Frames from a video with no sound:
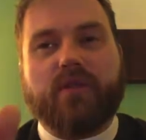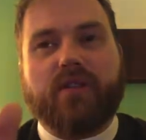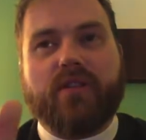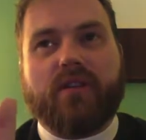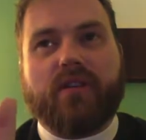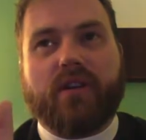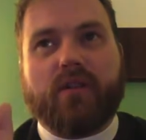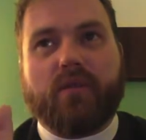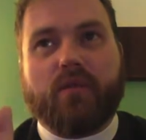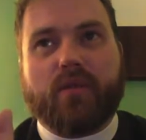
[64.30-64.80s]

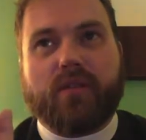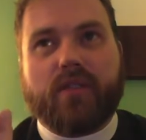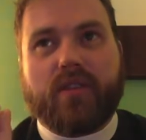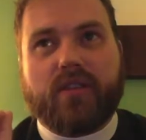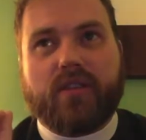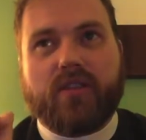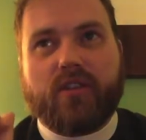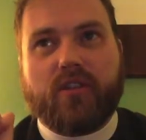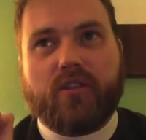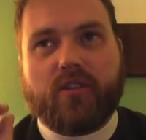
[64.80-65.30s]
when
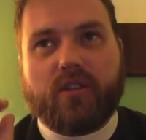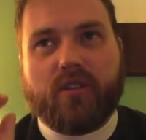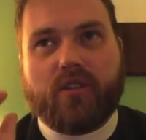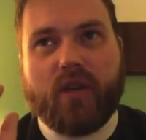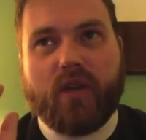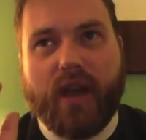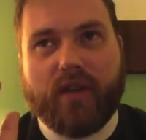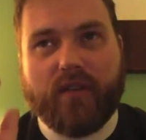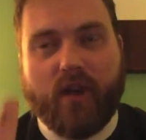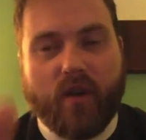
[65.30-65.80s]

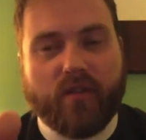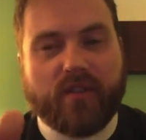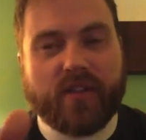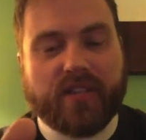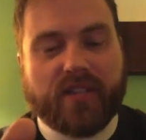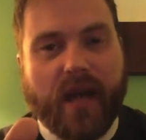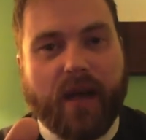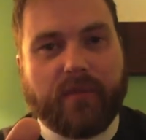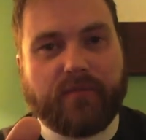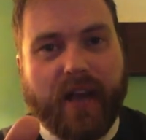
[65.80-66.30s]
you have
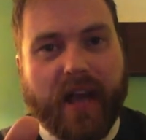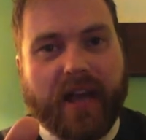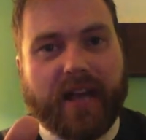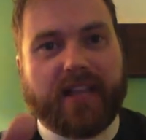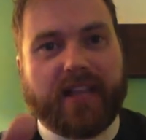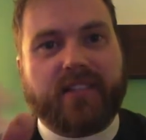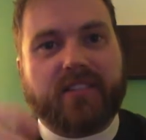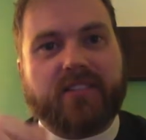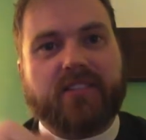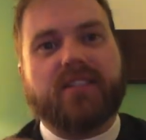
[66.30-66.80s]
over-the-top
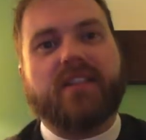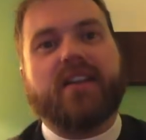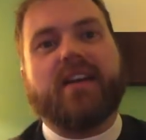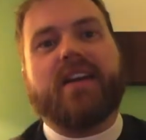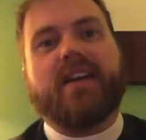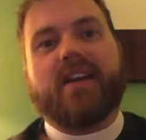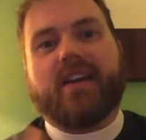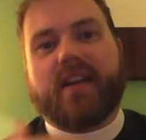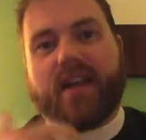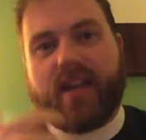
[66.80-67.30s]
violence,
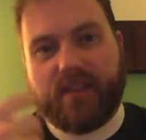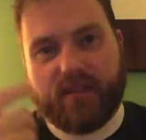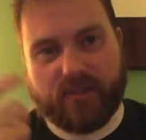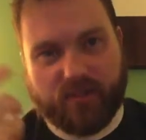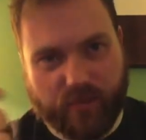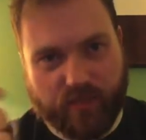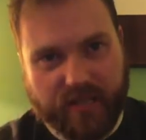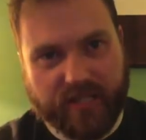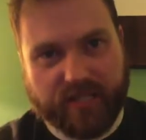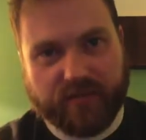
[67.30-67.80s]
and there's
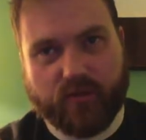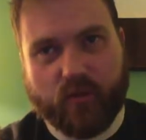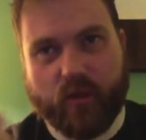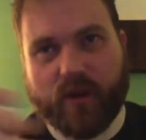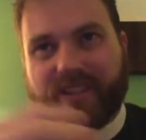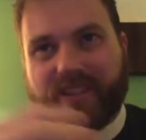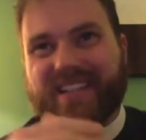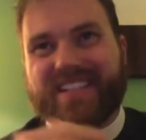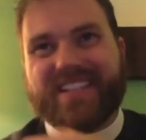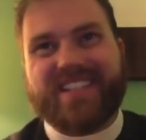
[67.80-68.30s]
a reason for
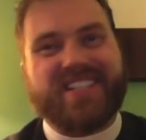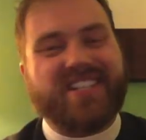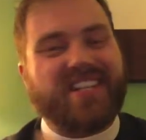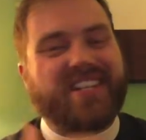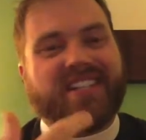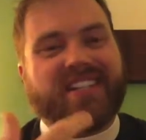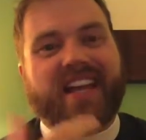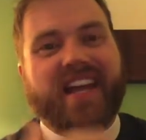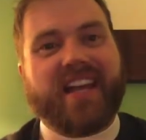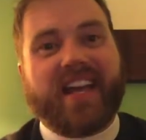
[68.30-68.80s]
it. This is
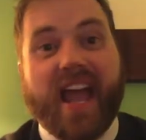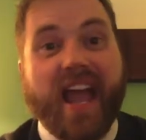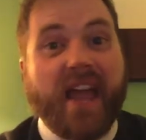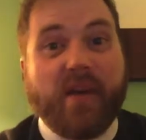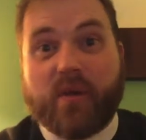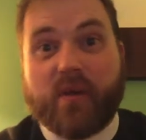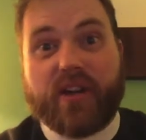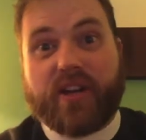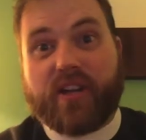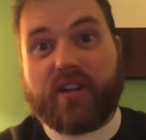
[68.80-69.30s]
just like, hey,
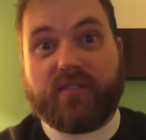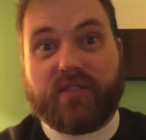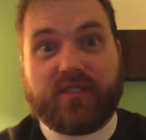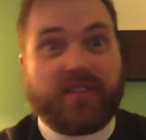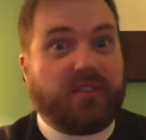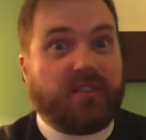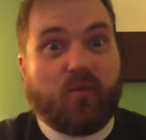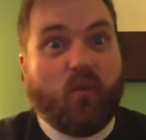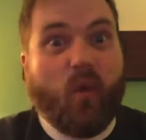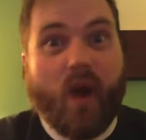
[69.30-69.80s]
we're going to
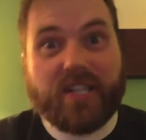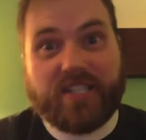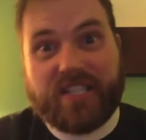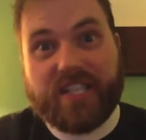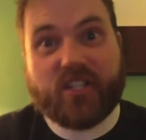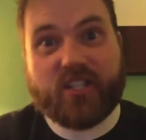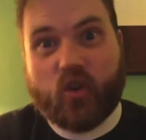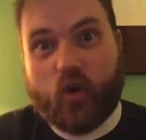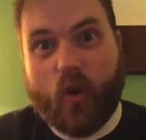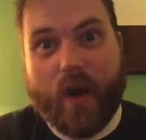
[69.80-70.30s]
watch
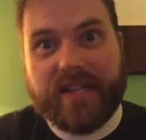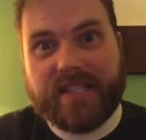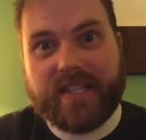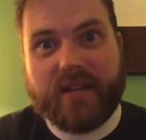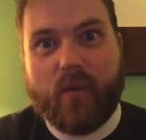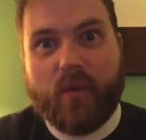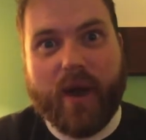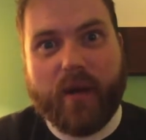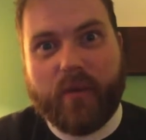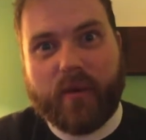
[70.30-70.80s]
this crazy
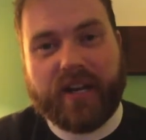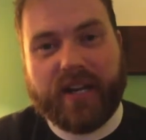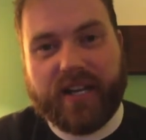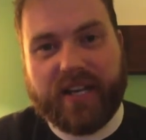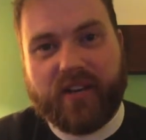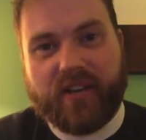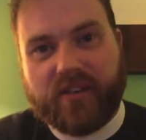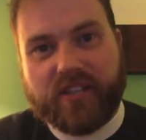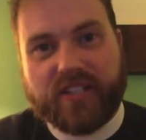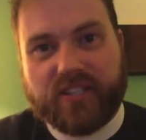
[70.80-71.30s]
way we're going to
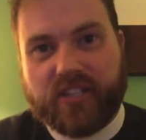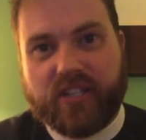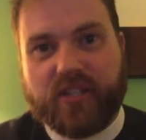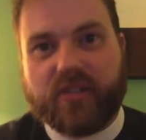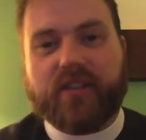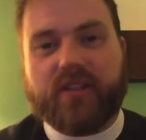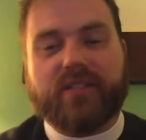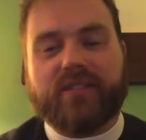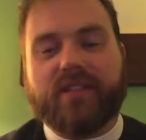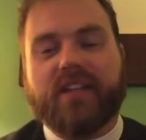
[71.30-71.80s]
kill this
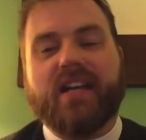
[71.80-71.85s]
dude.